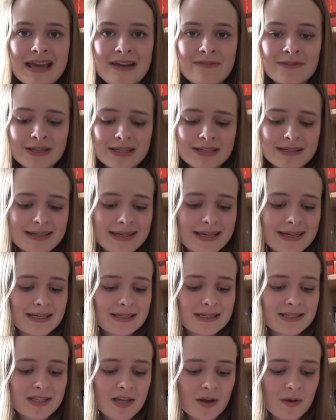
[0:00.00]
Everything in
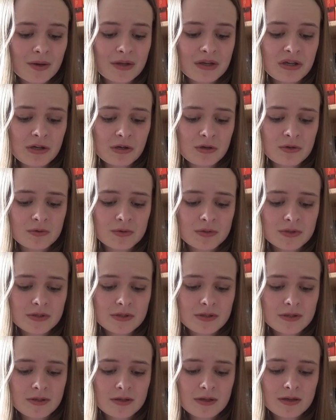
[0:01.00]
is so
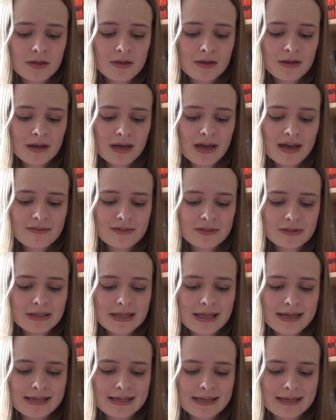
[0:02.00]
cute. I've done
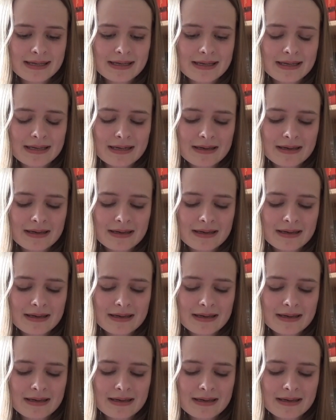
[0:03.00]
like,